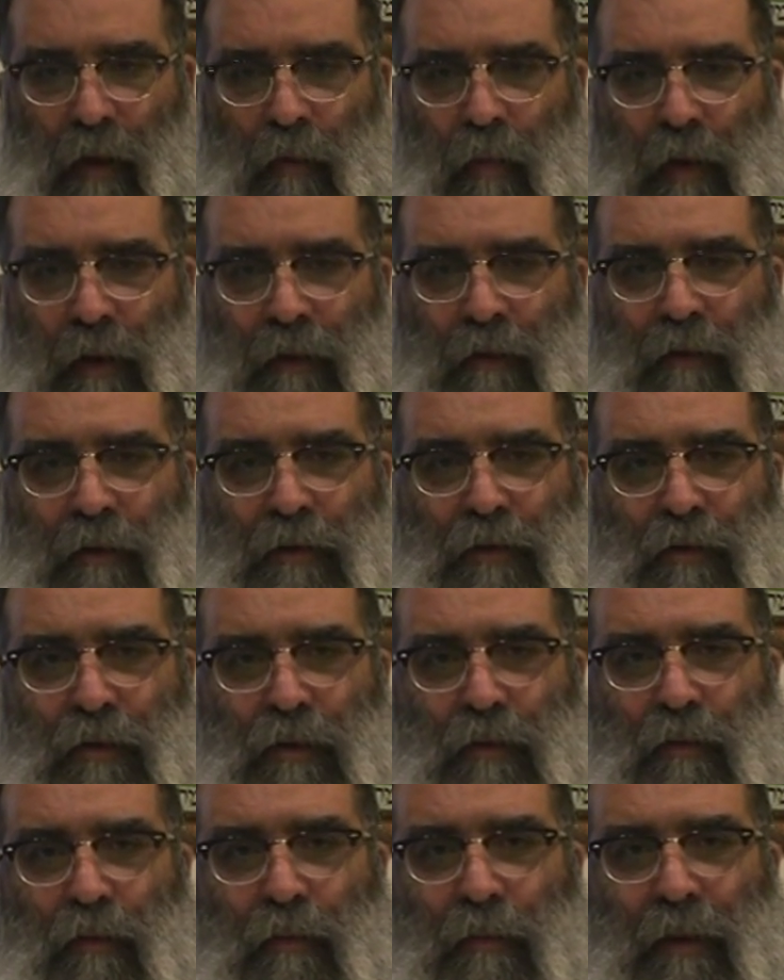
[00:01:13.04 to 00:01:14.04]
when the
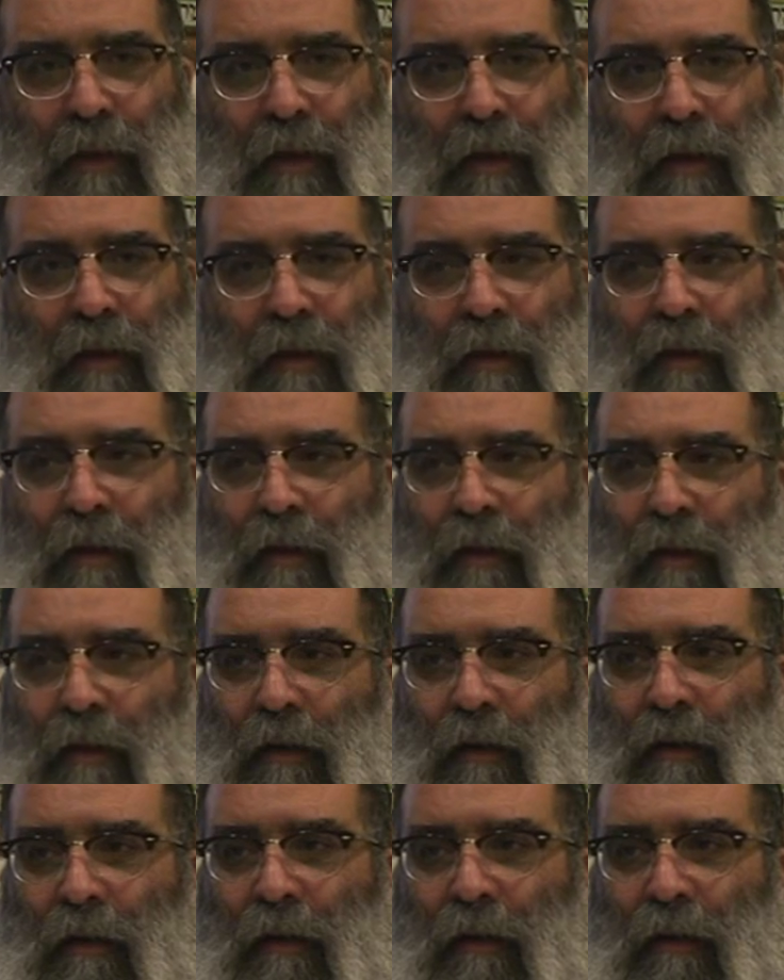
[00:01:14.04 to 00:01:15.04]
Jews will be
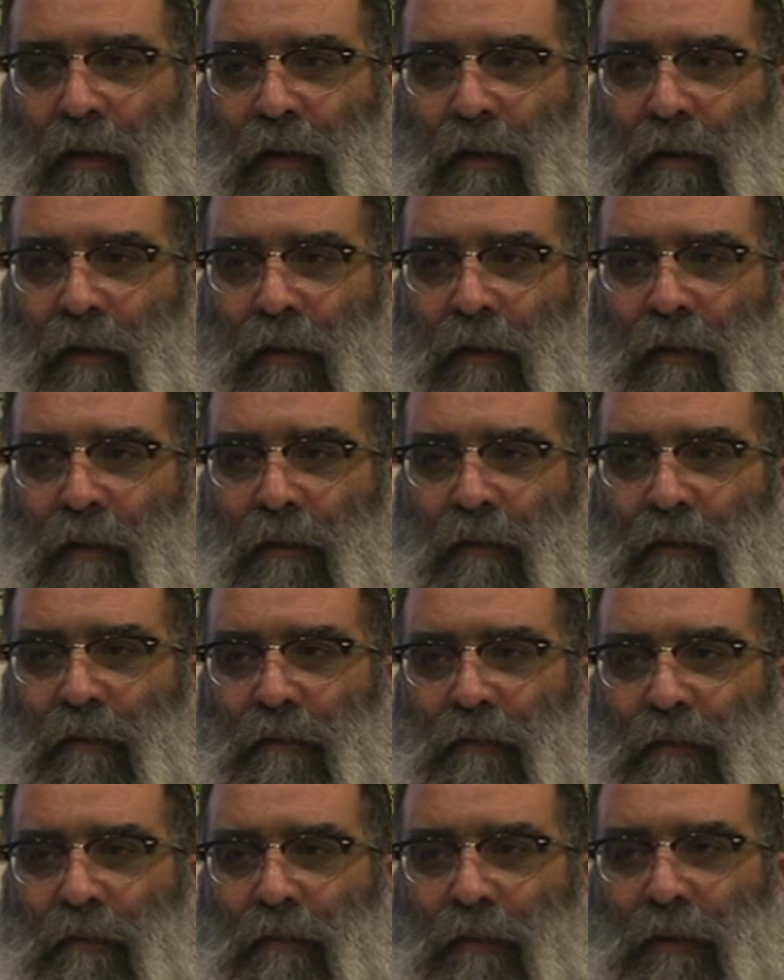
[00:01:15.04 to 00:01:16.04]
uh,
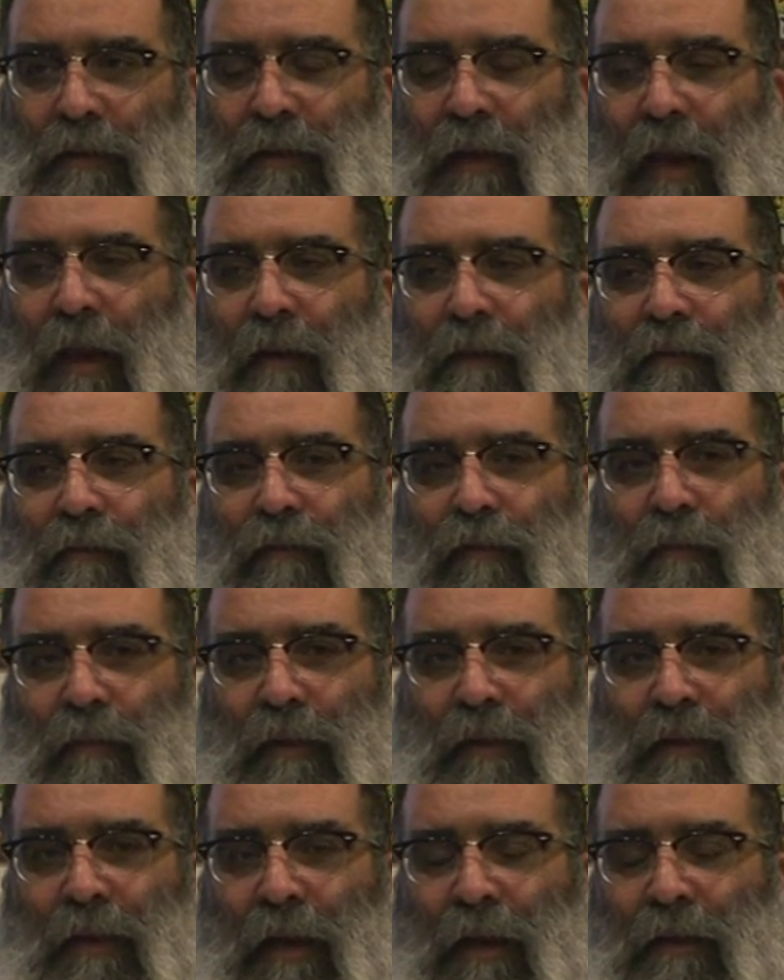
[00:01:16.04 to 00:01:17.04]
saved from
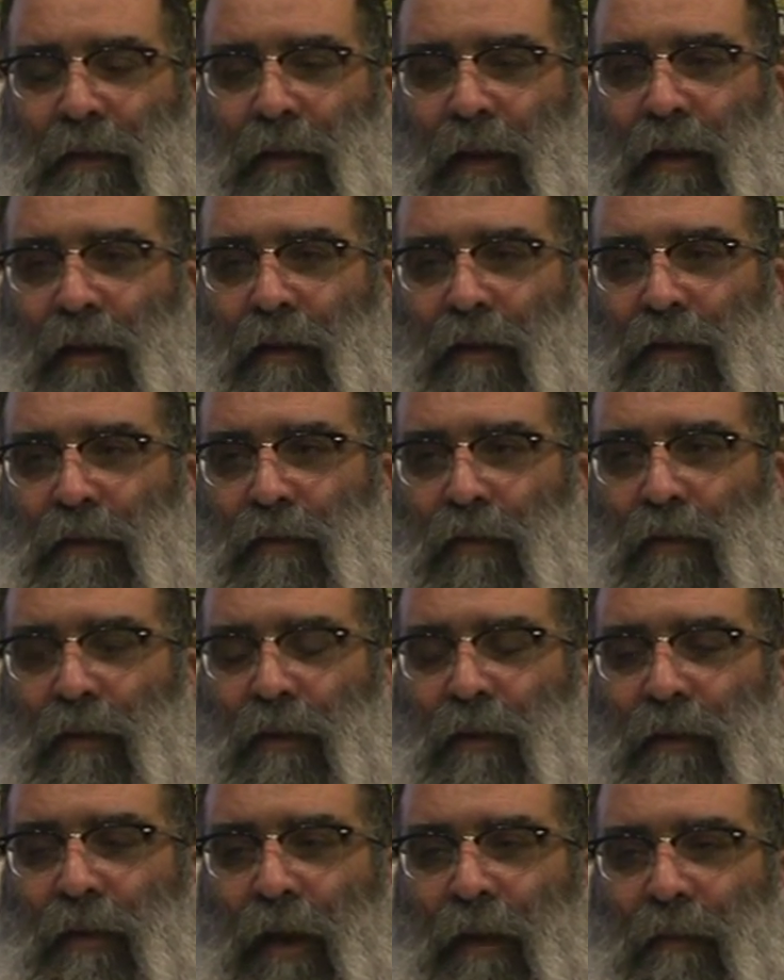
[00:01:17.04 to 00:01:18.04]
this exile. So that
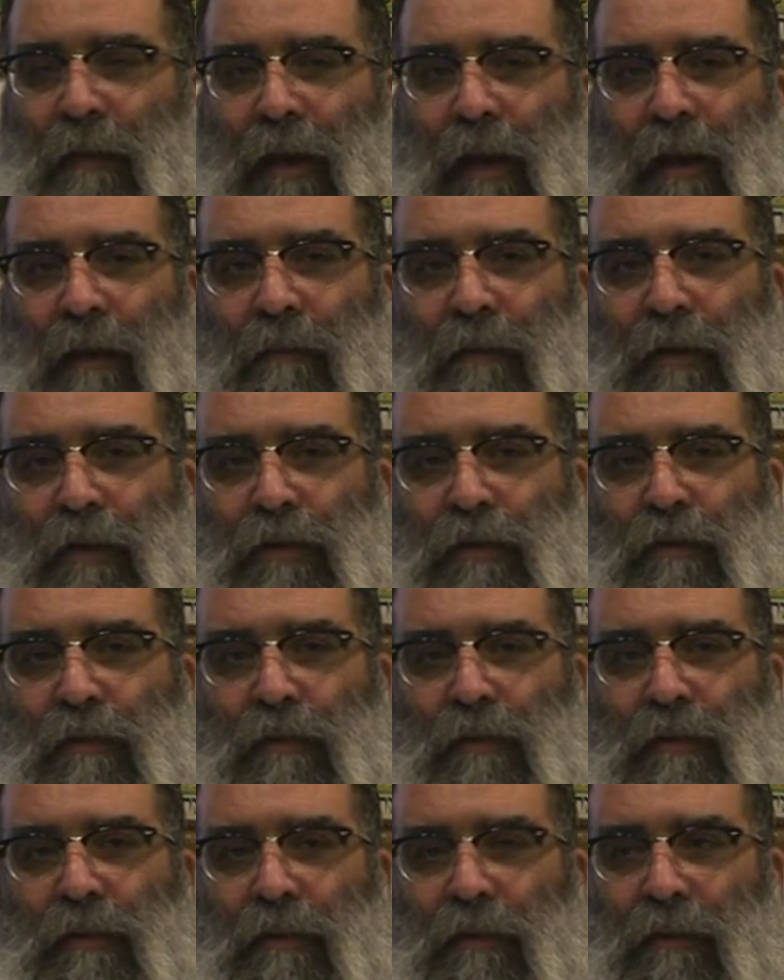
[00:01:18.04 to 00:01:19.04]
the time came the
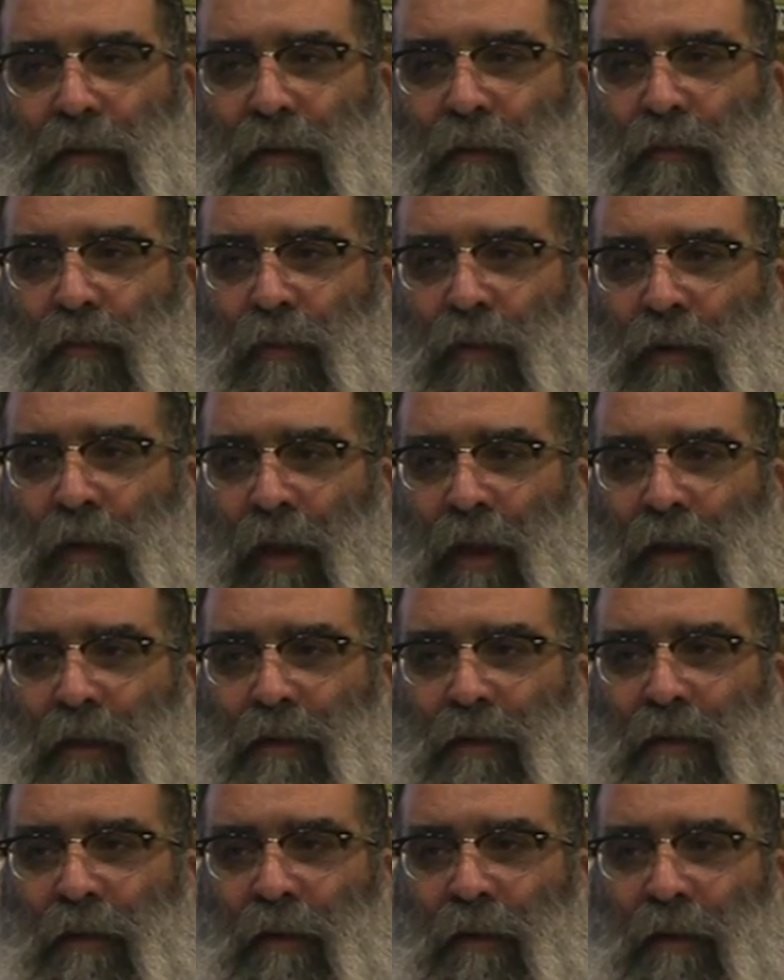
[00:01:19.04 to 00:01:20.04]
Jews were
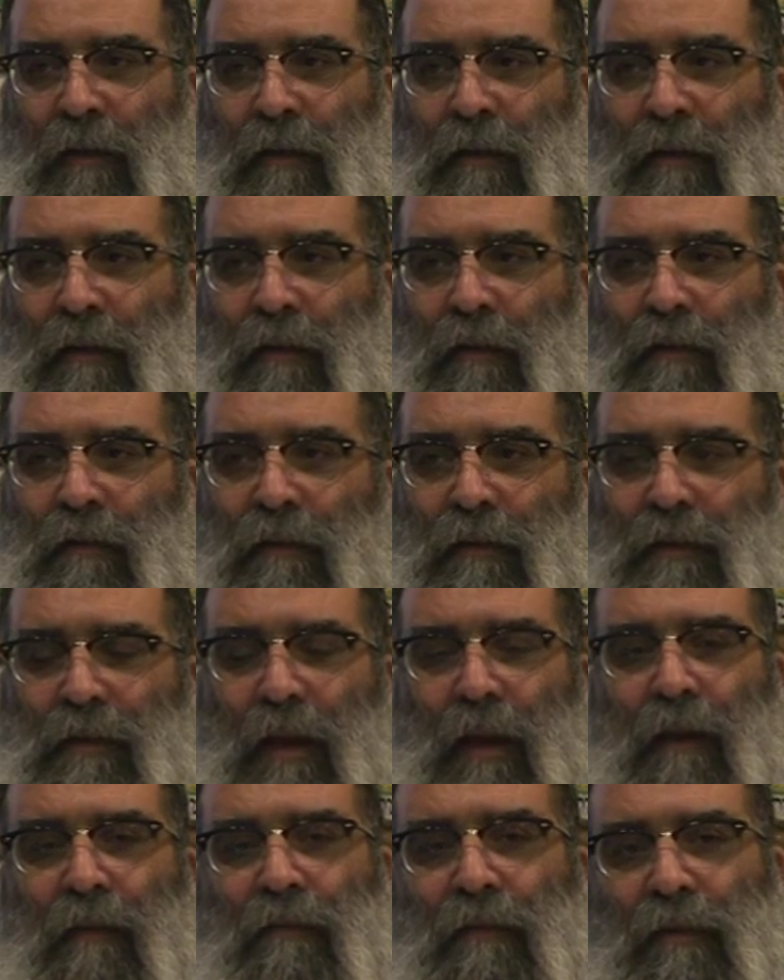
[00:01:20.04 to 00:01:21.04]
not uh,
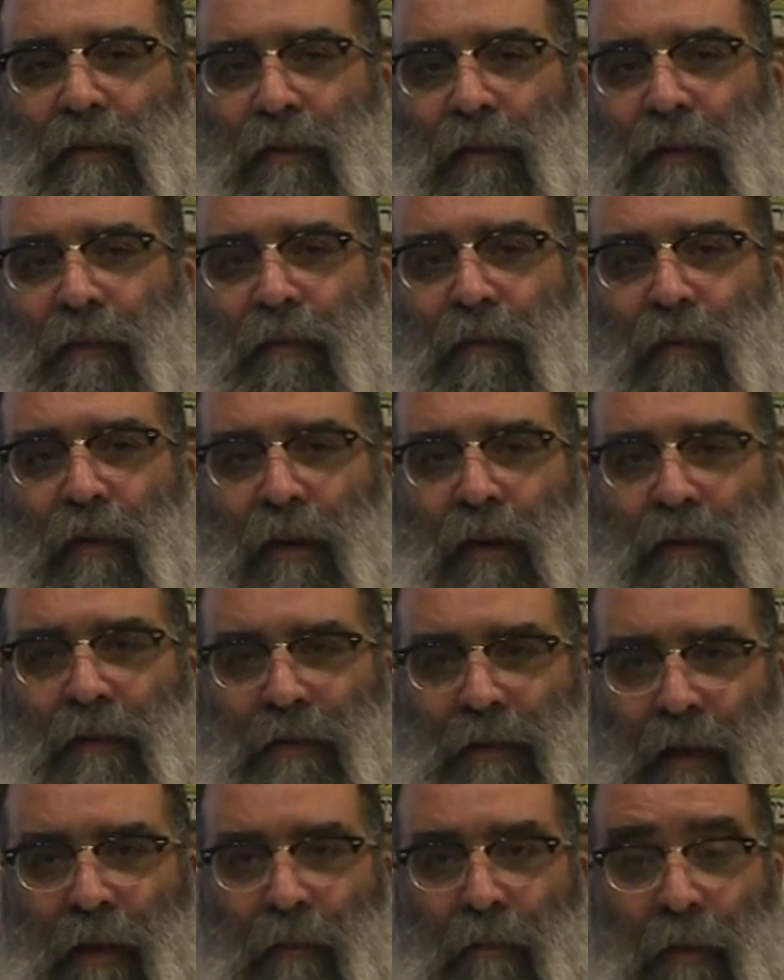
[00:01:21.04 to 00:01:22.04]
saved, so therefore he
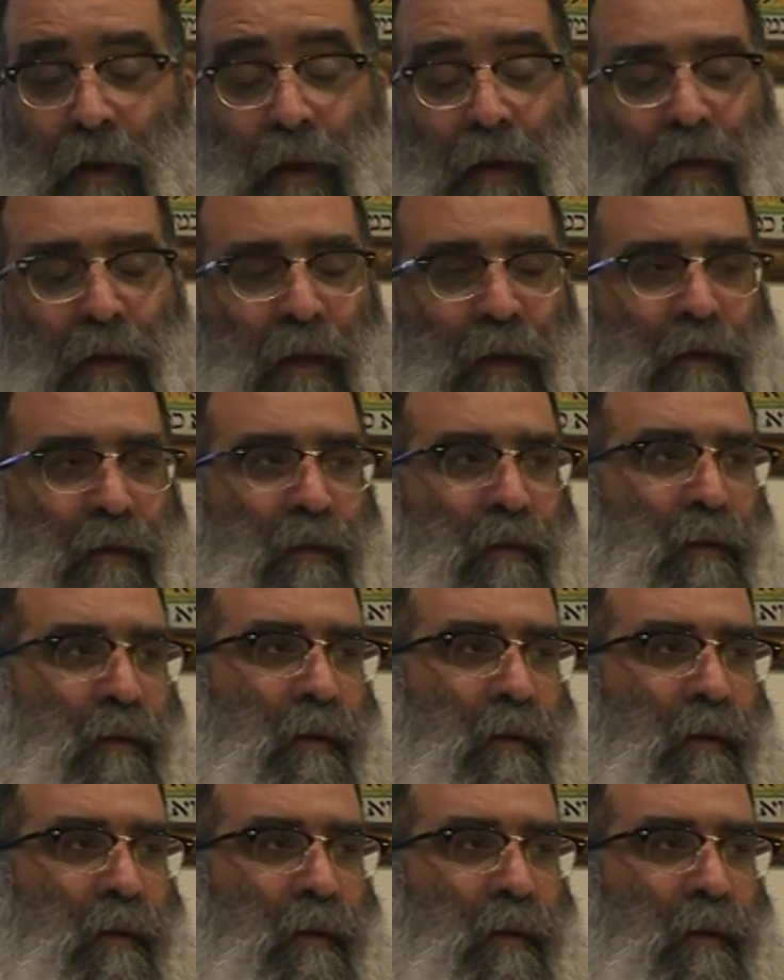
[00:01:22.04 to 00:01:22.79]
celebrated that.